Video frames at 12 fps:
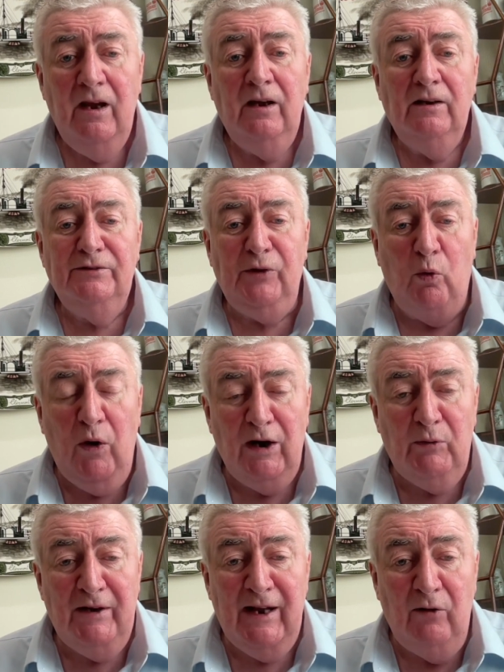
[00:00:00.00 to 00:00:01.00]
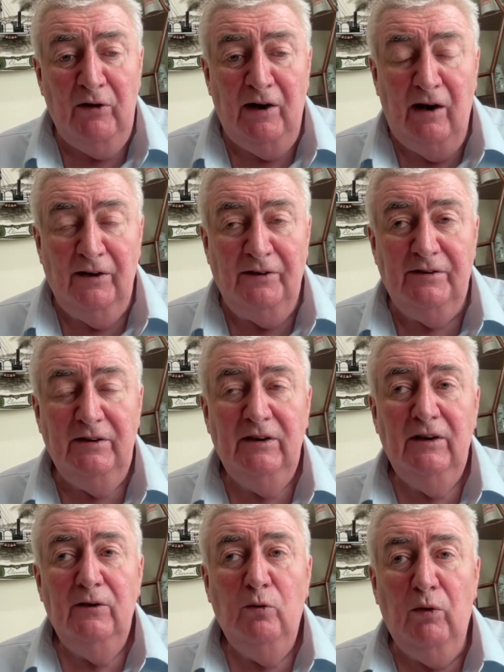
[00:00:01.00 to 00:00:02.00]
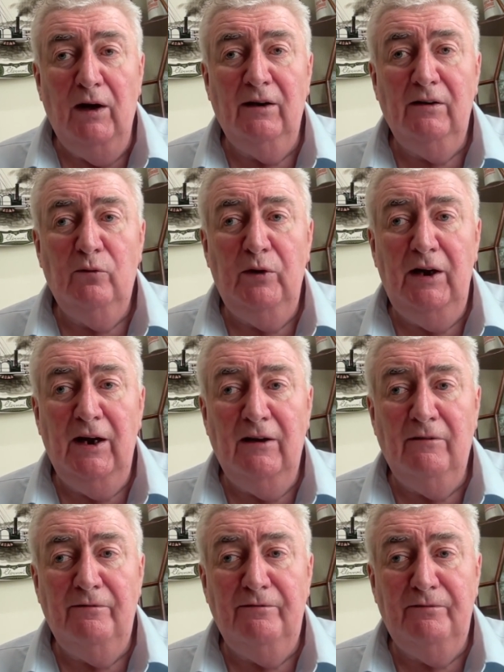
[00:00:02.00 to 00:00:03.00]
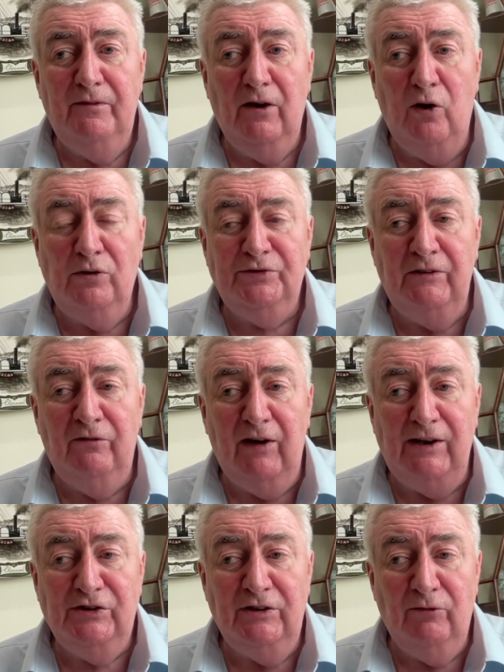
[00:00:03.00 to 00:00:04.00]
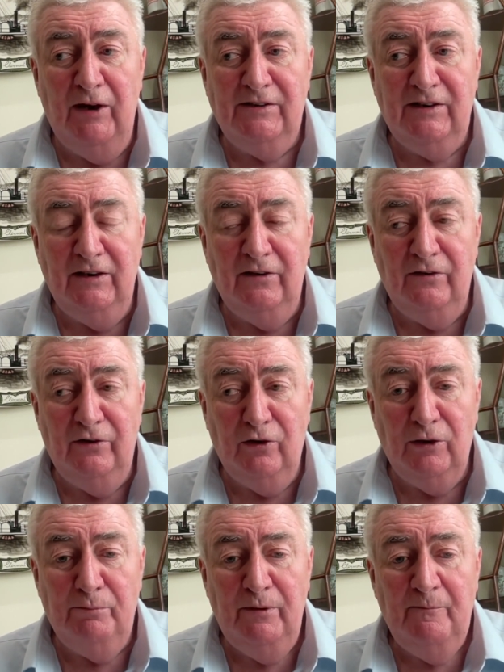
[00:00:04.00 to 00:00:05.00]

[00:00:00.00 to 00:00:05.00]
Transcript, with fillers: So where are we now in Ireland? Well, we have the lowest inflation rate in Europe.